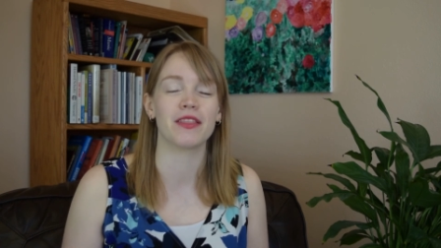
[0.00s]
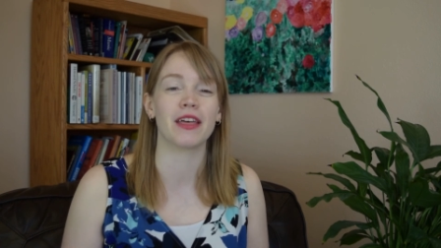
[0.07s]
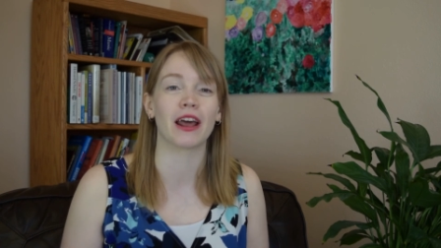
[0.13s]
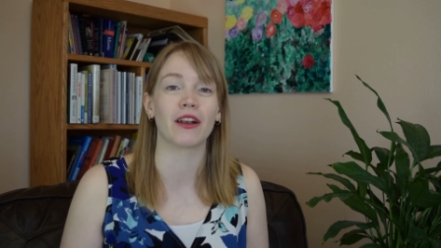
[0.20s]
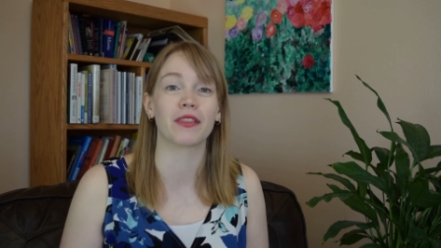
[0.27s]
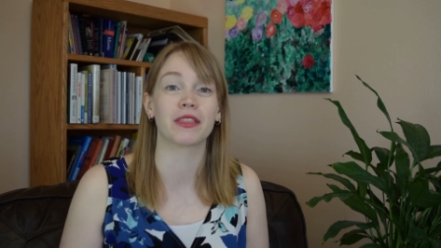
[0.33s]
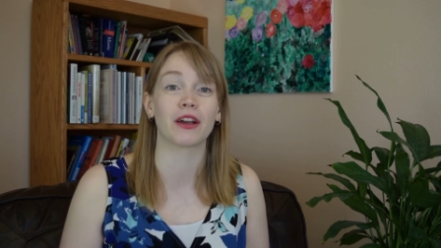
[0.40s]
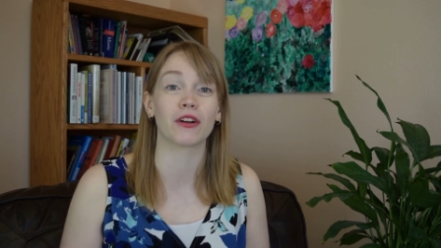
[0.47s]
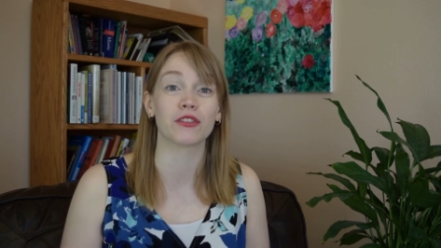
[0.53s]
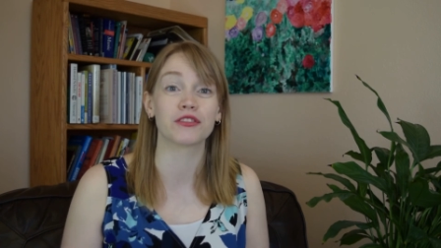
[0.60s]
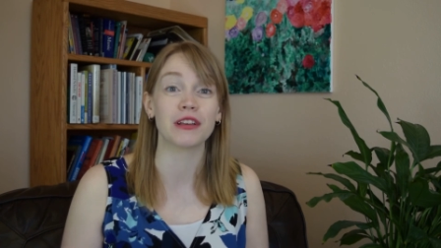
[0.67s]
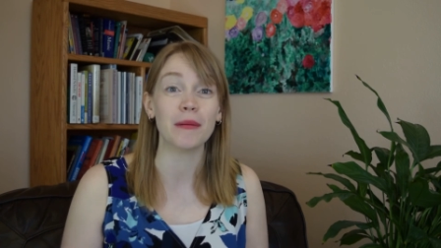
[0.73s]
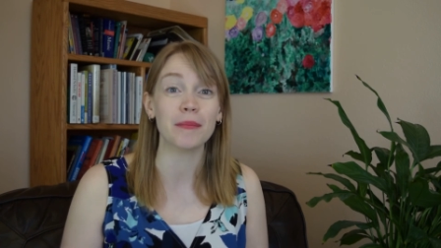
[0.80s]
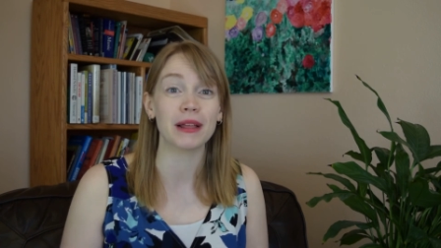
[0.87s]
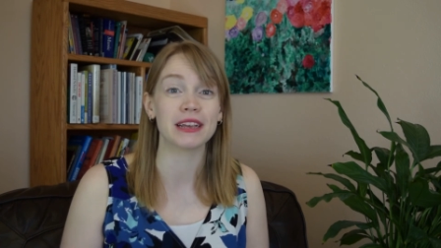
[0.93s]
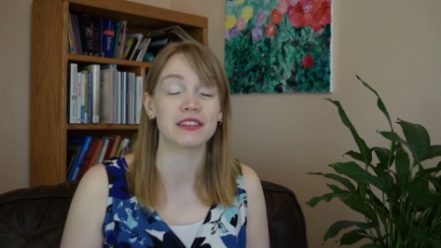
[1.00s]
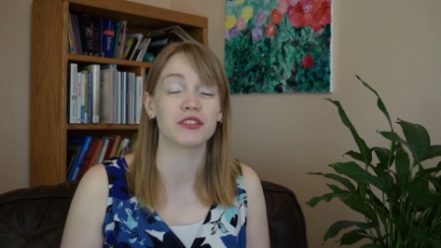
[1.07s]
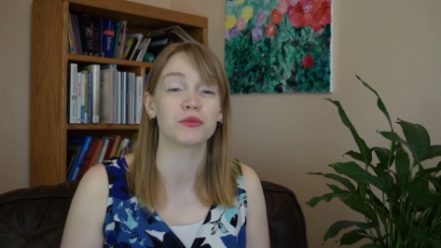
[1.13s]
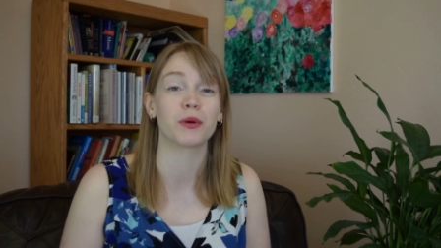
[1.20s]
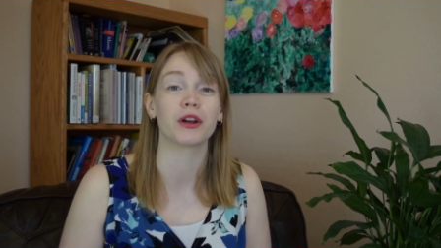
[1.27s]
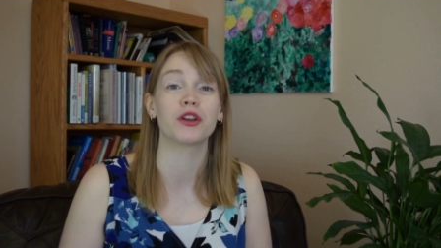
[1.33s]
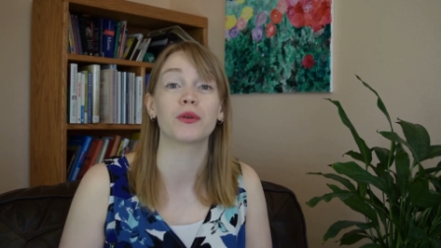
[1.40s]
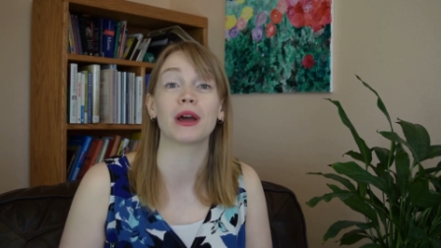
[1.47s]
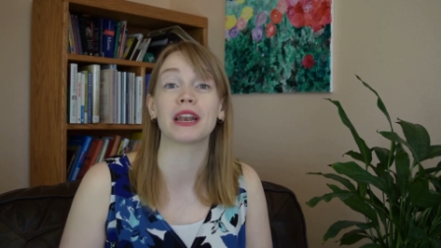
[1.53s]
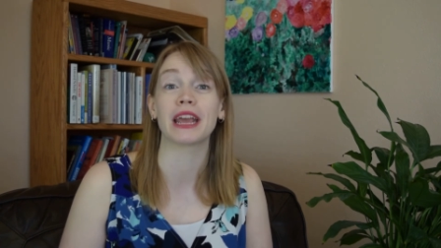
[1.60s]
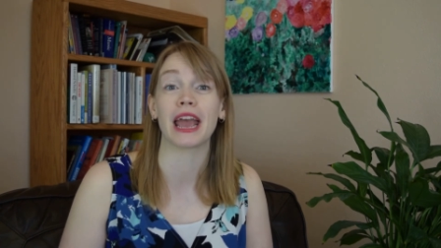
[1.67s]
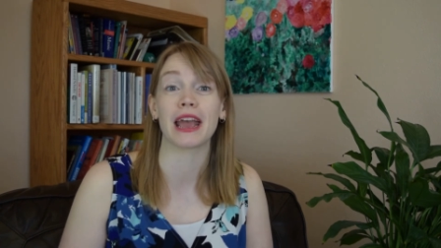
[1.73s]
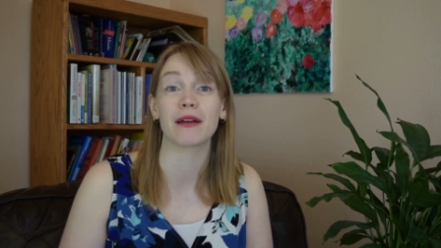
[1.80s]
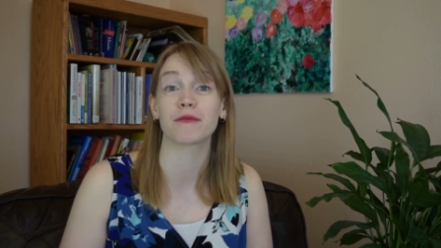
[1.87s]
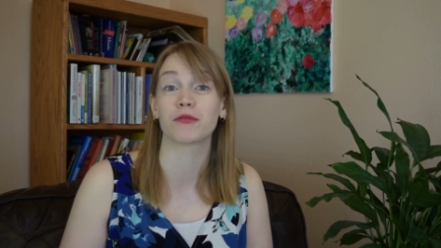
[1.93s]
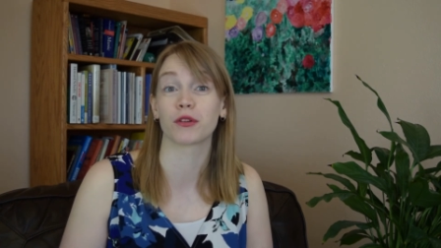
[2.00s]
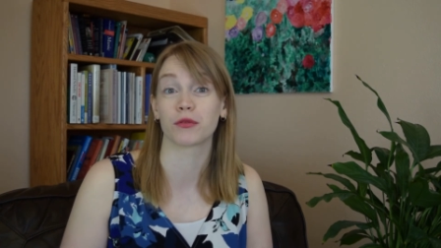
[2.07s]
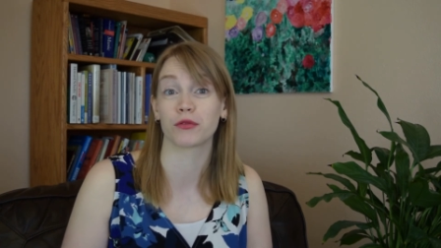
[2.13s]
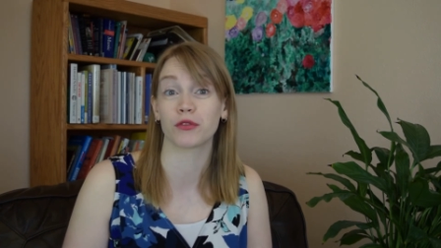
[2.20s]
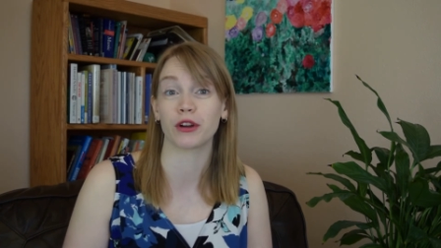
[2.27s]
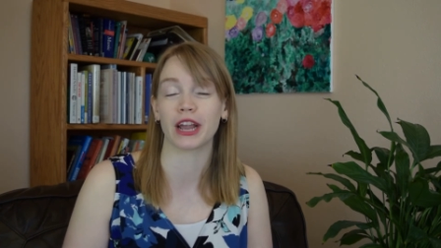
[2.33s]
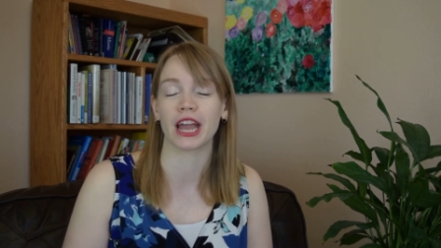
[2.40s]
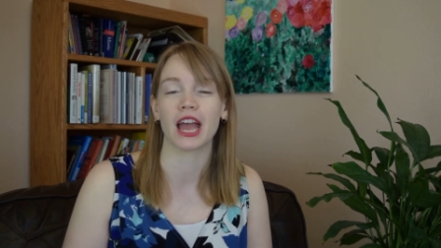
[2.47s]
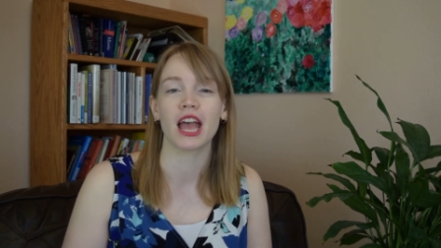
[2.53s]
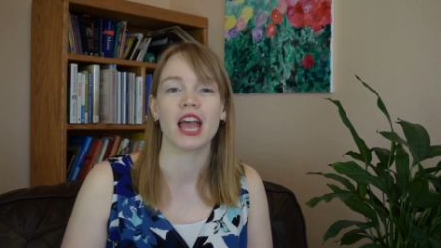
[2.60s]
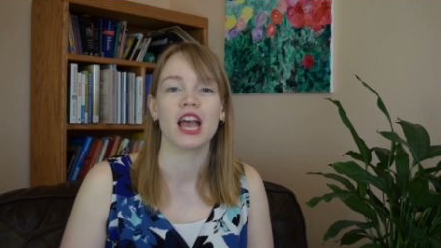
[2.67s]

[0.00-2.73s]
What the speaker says: that there are some places where you can camp for free.